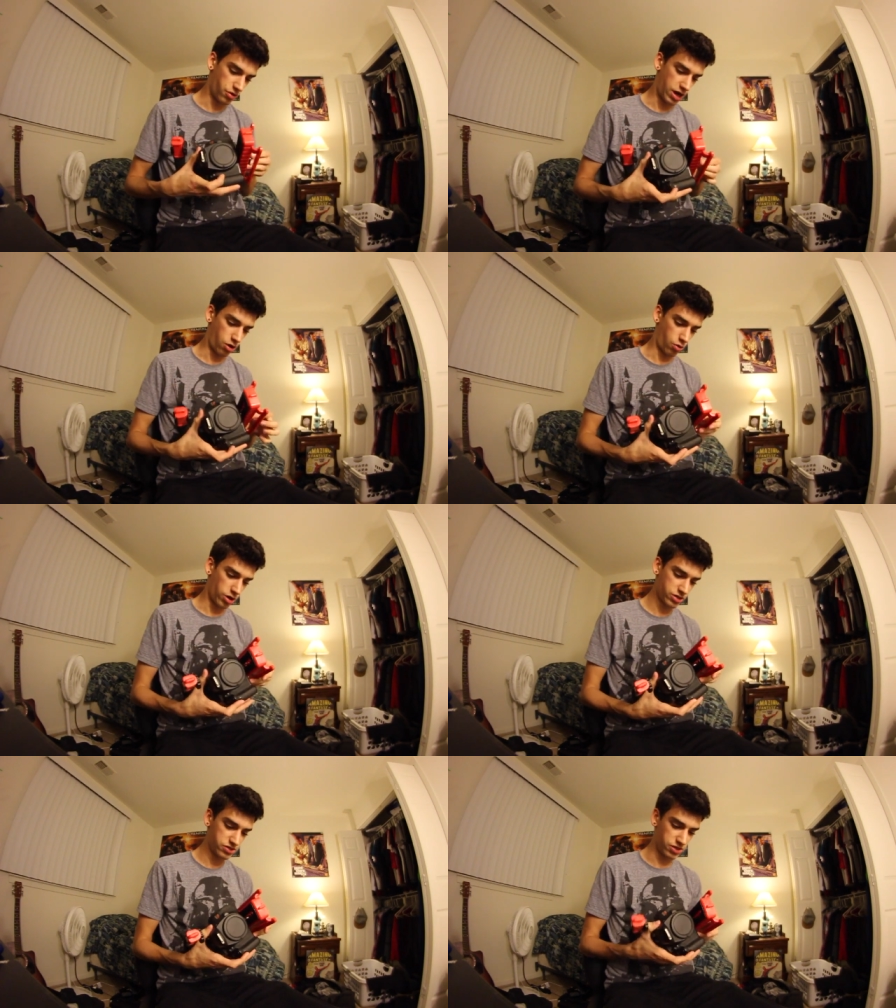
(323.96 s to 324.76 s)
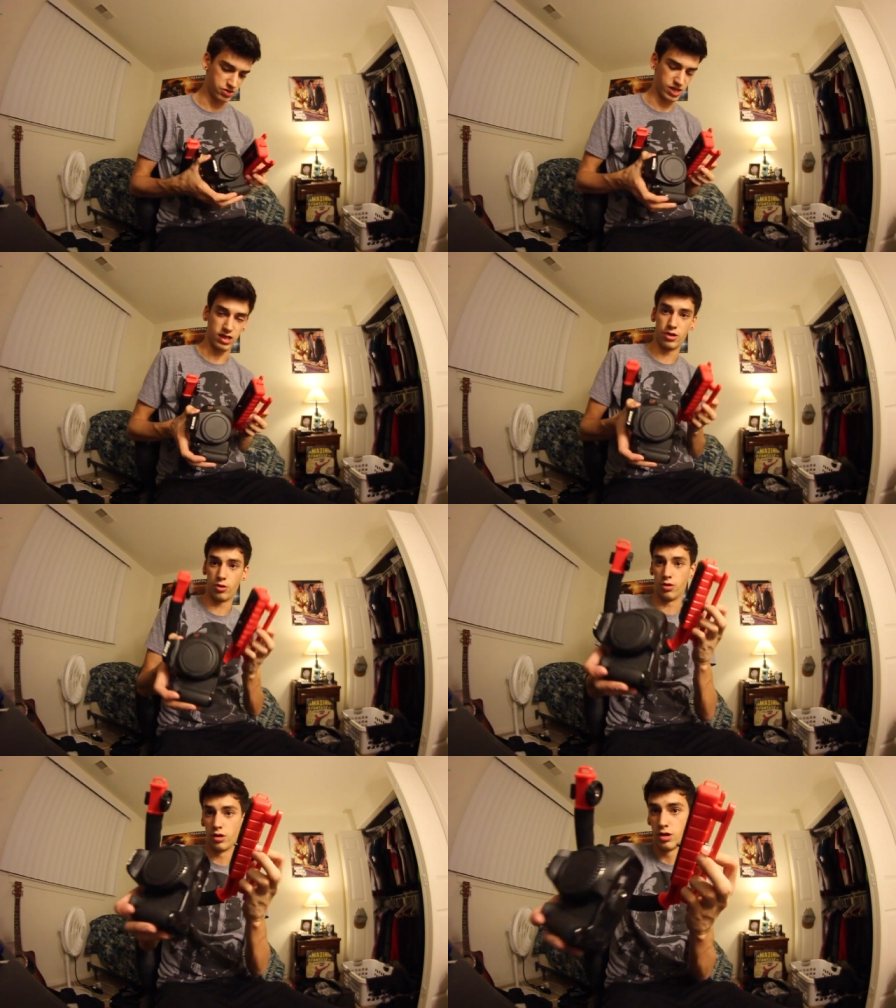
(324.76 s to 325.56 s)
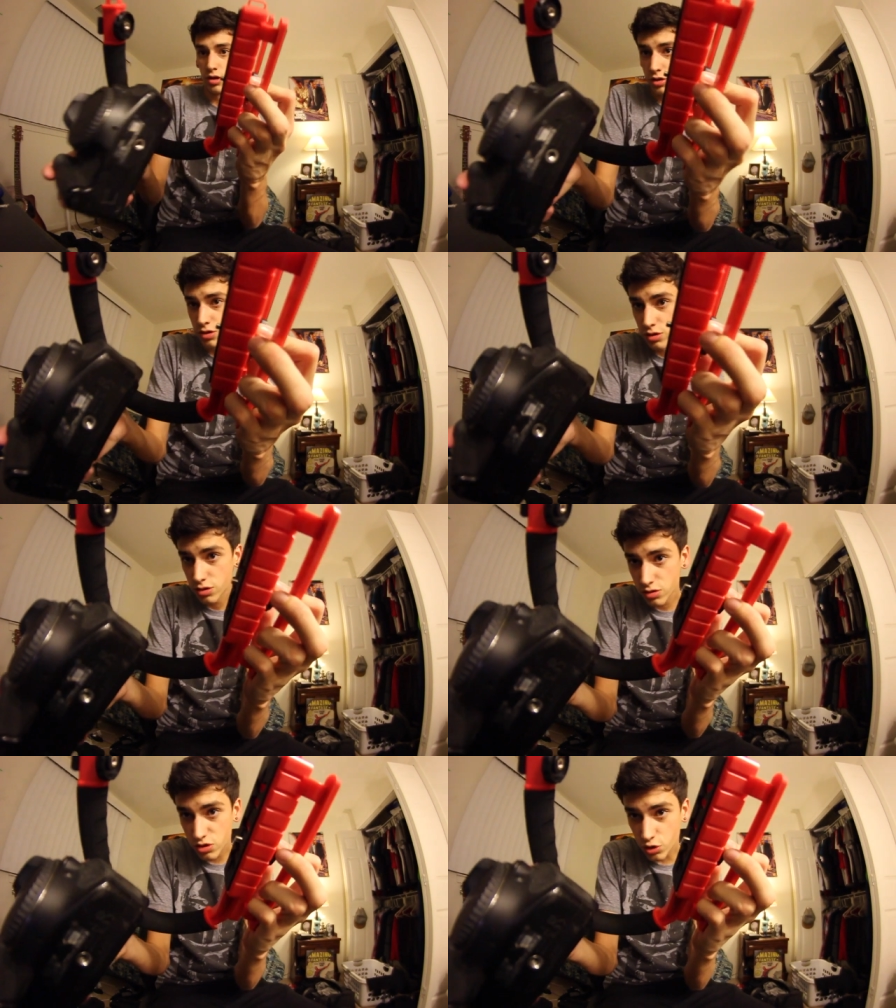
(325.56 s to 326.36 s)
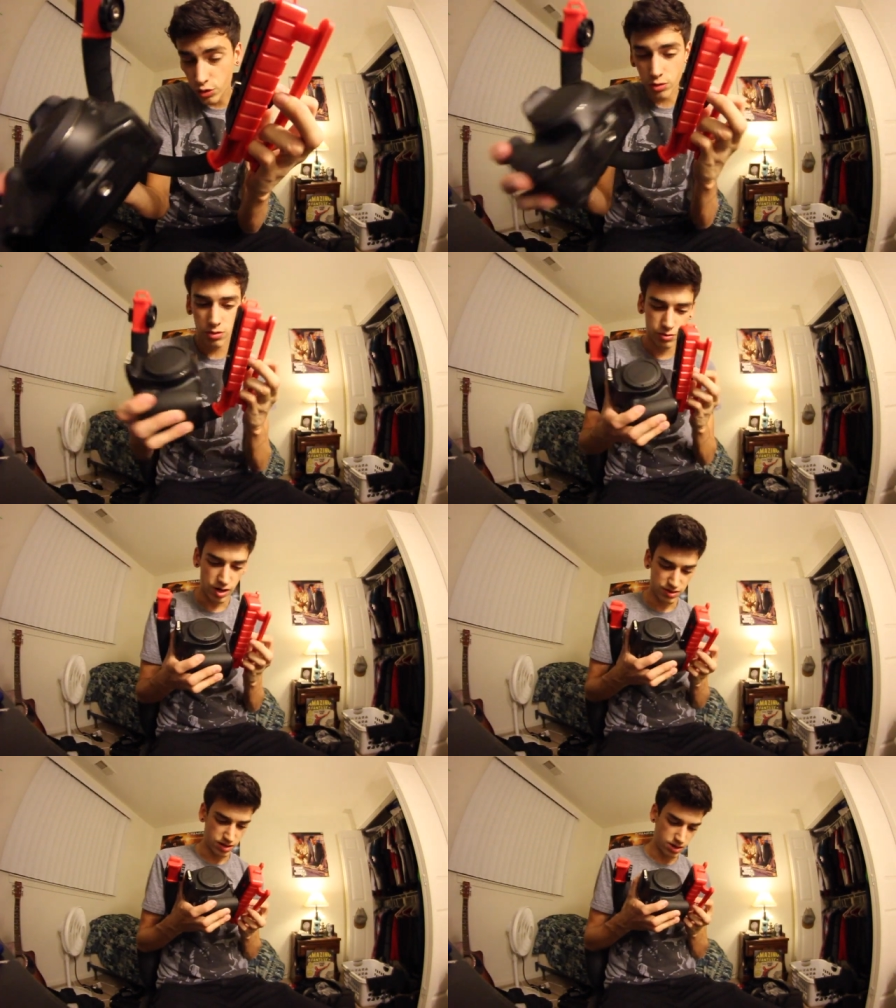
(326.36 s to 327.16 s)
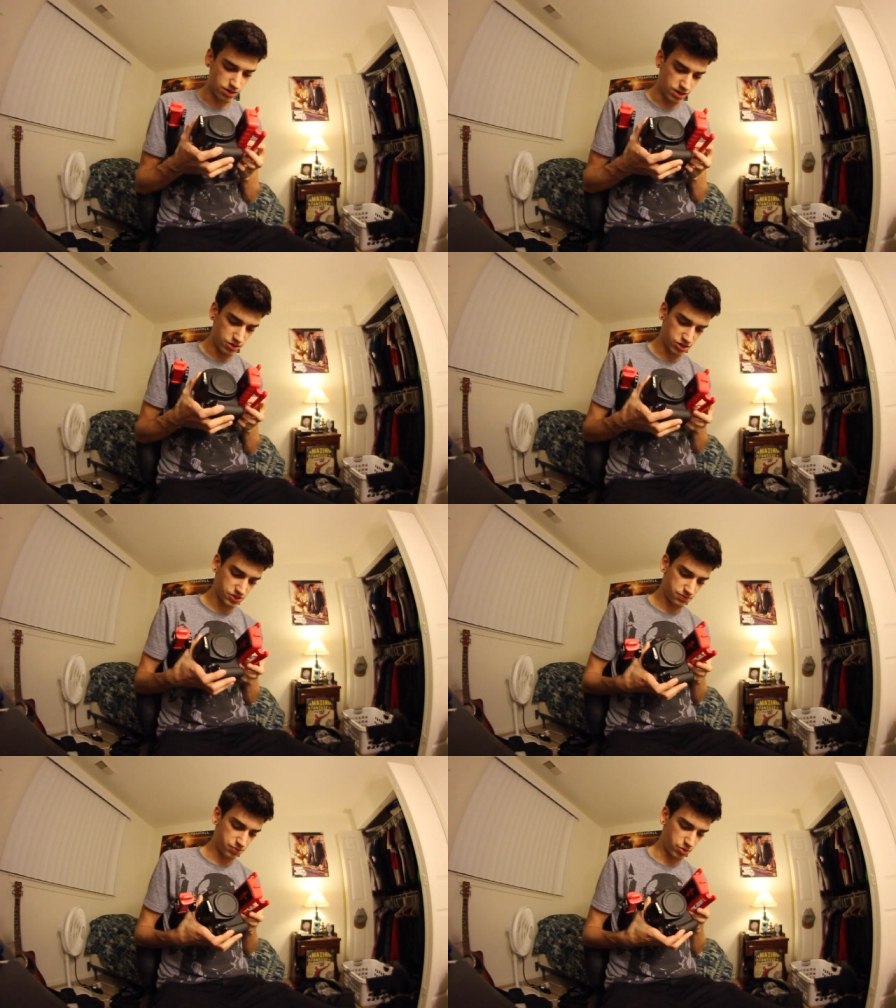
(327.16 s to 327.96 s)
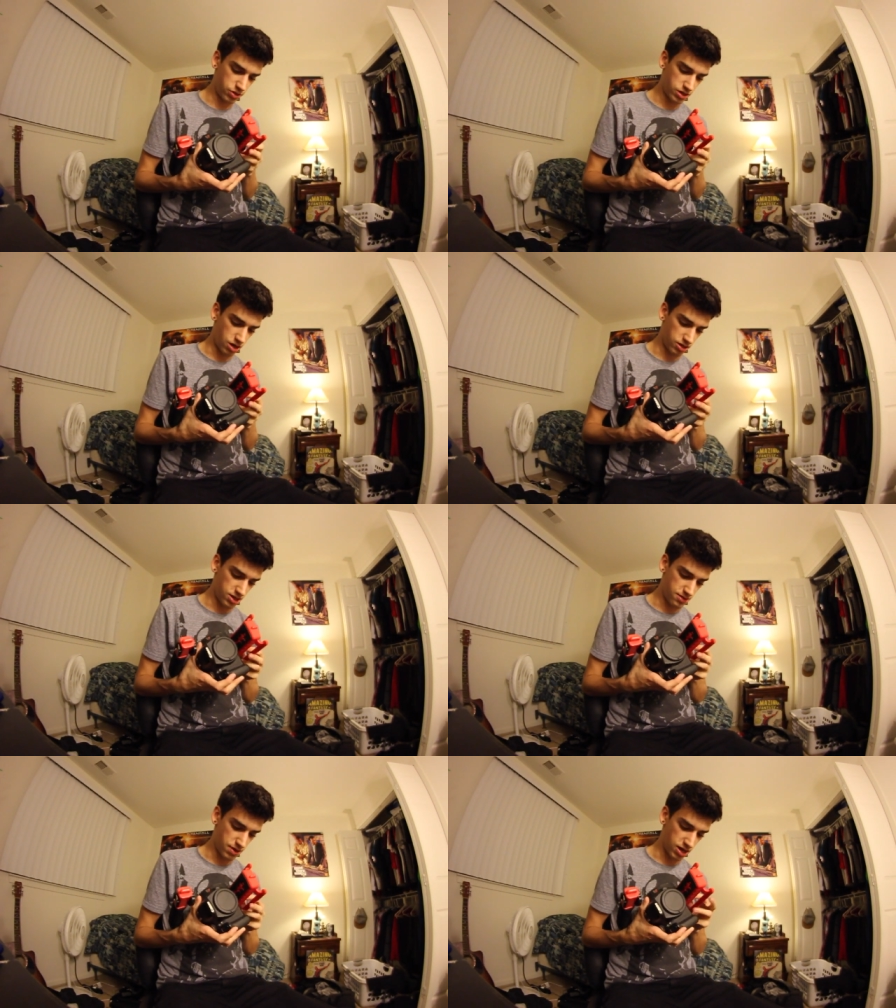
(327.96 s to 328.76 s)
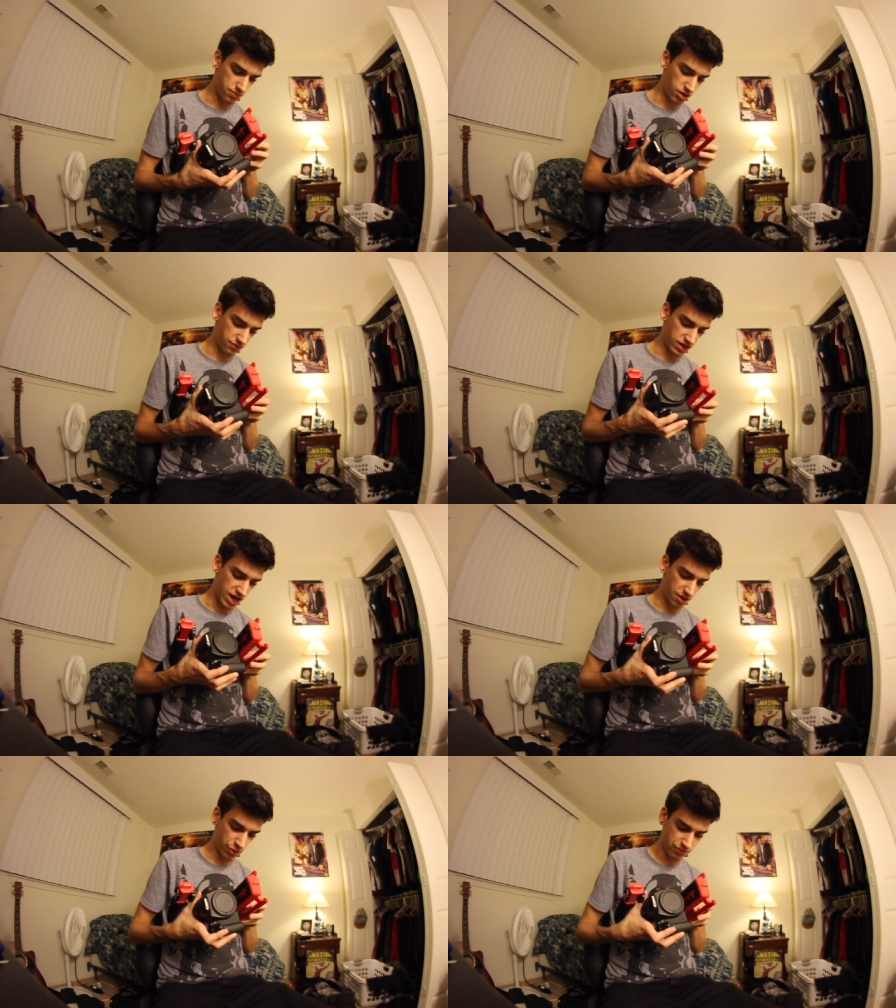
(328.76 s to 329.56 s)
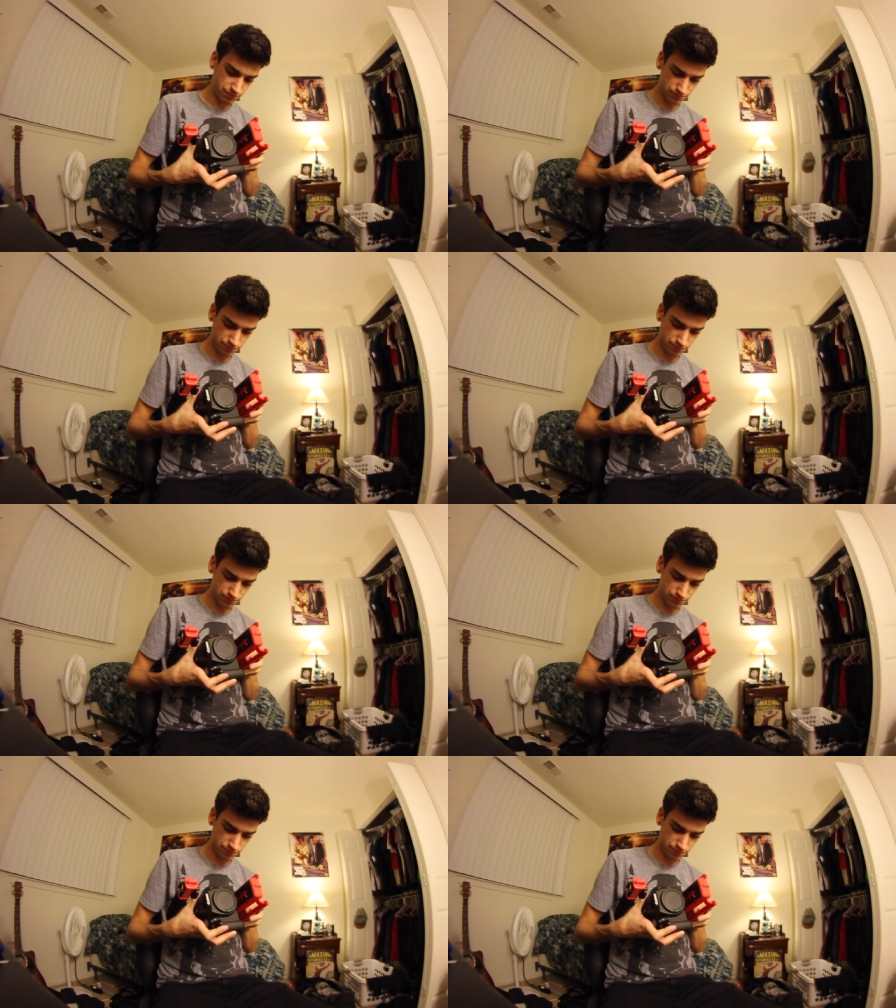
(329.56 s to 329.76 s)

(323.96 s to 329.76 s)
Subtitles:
know how it works, there's a little screw right there that you just put on the bottom of the camera.